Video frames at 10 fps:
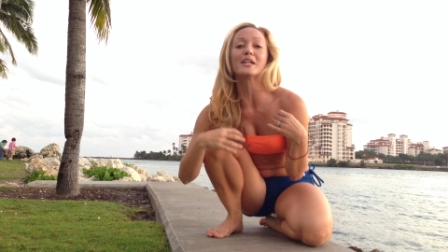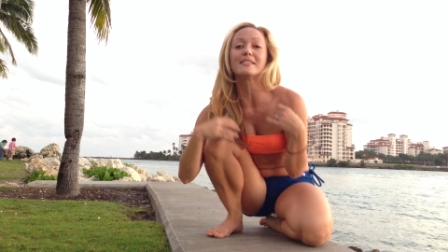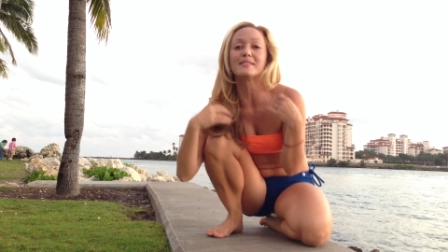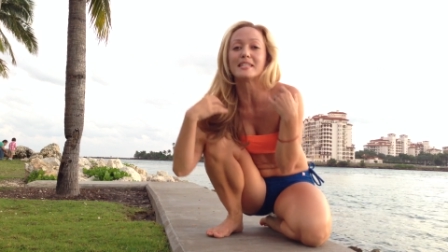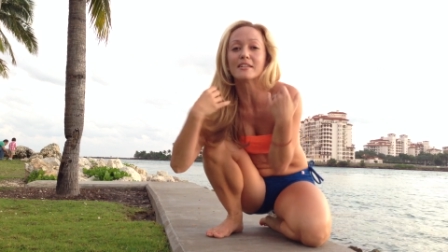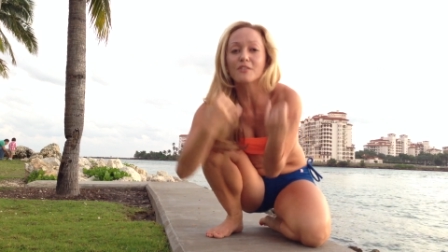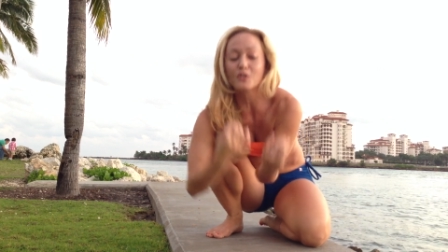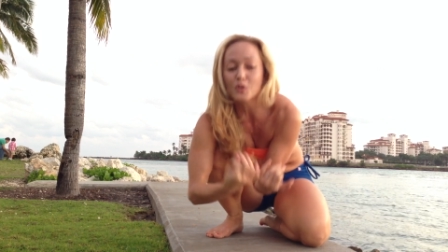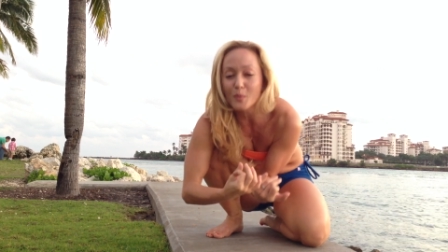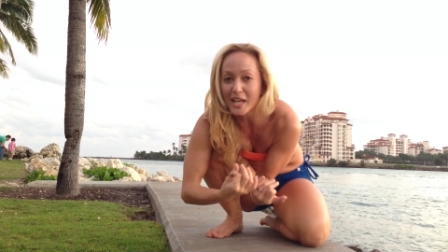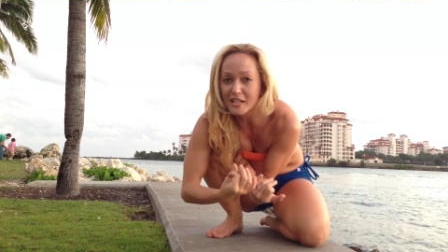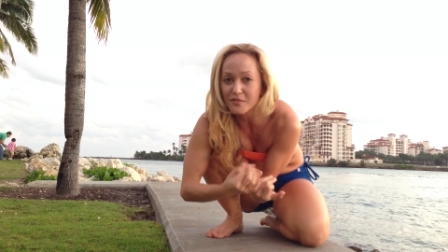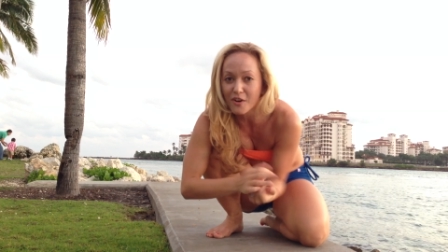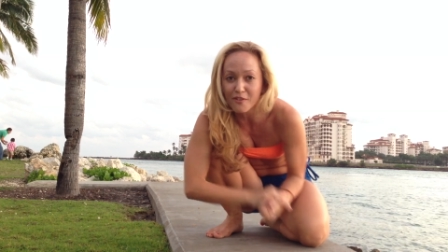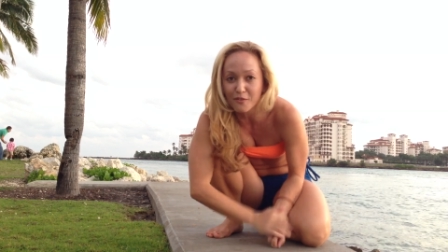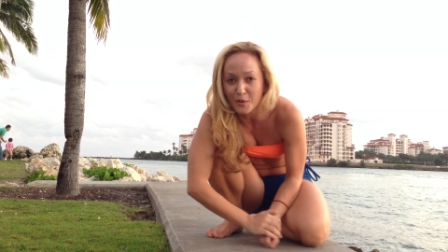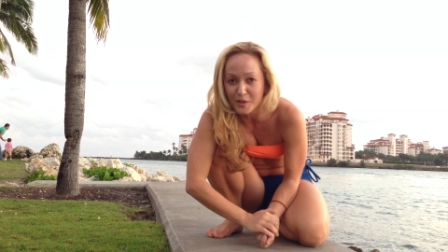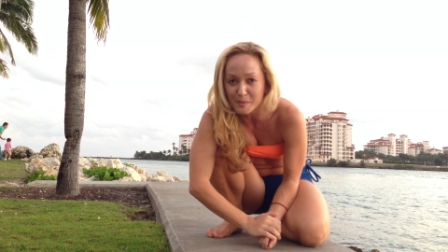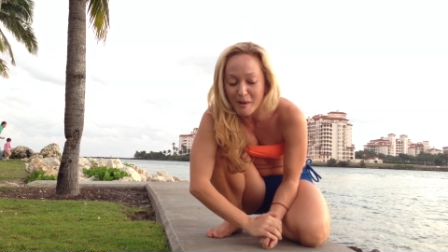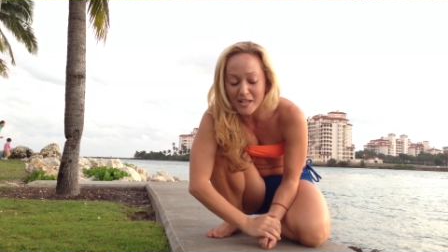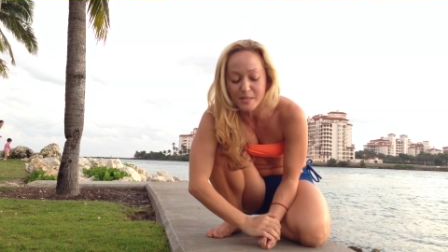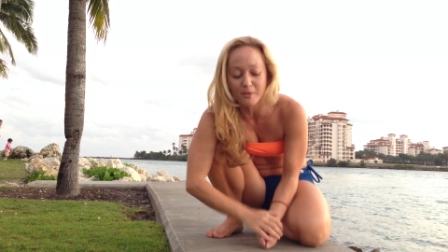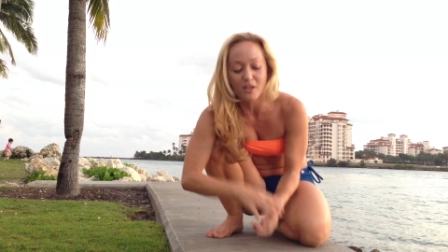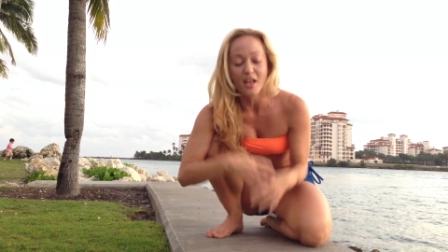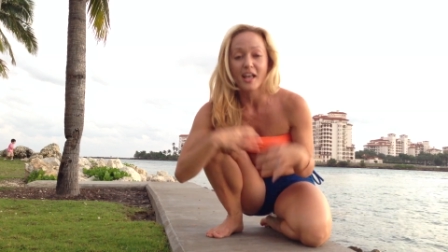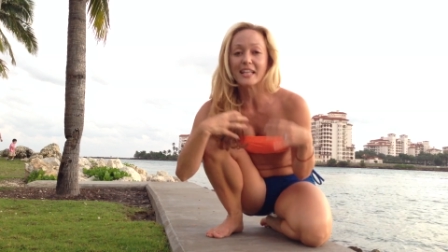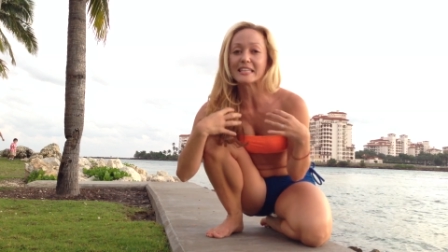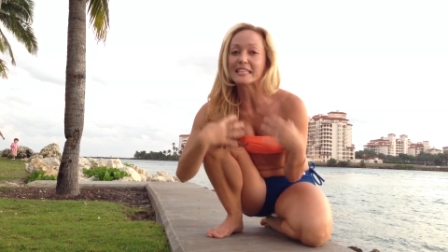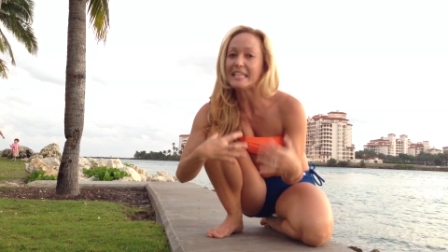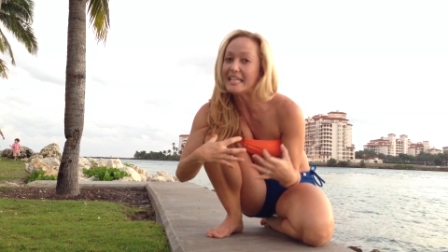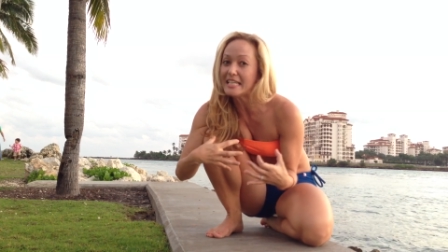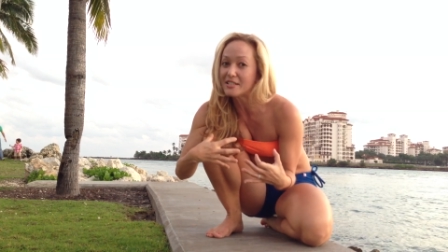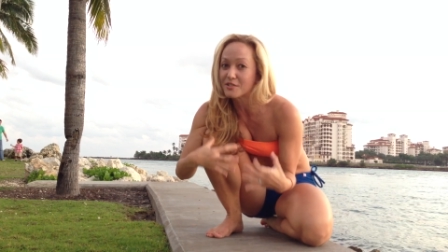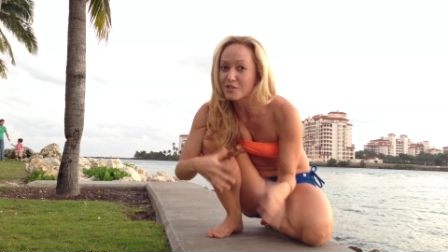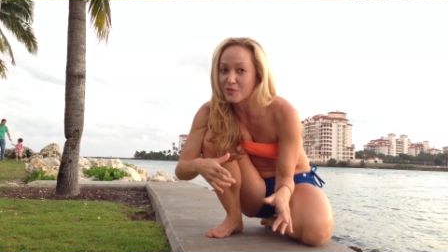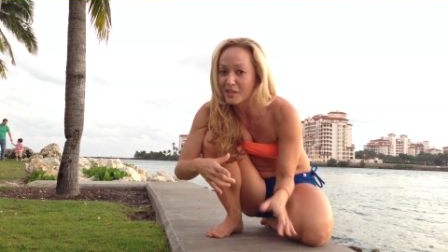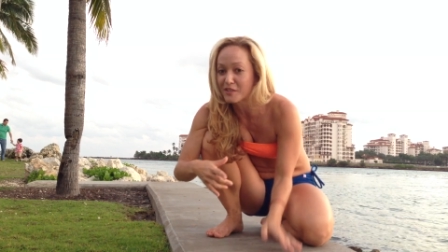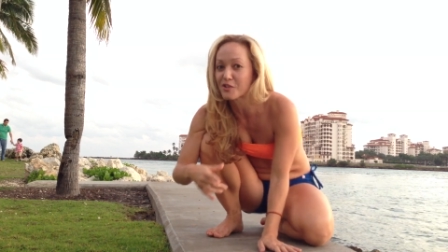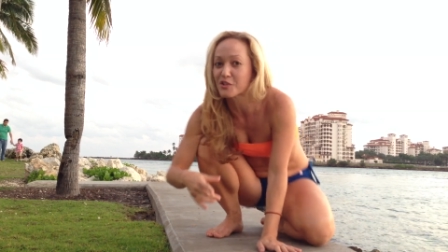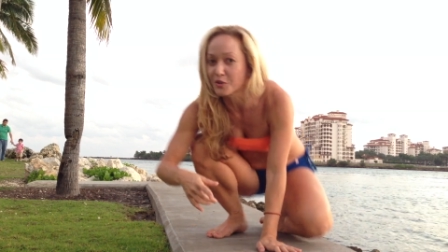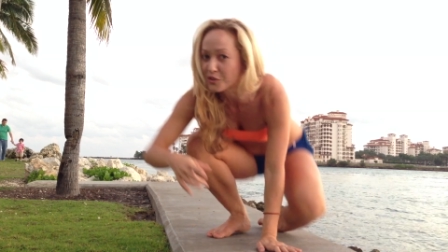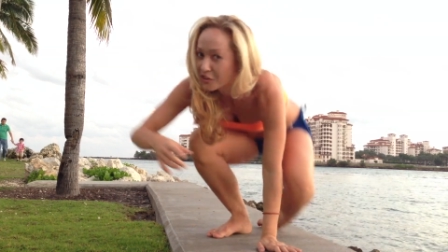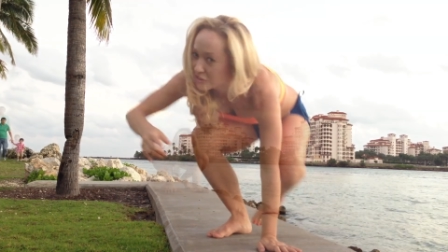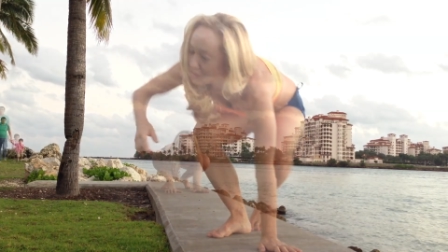to tilt your weight as far forward as possible and lean into the strength of your shoulder girdle.